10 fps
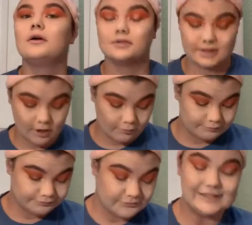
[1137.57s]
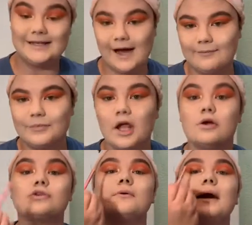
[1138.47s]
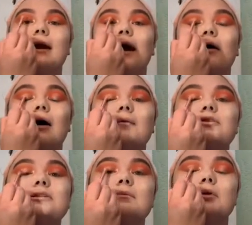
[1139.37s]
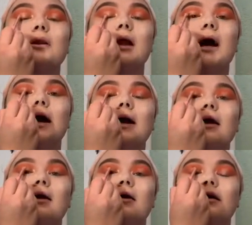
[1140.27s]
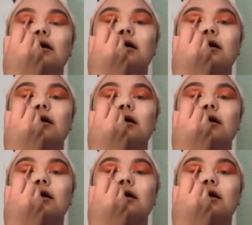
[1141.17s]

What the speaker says: So yeah, so right now I'm just applying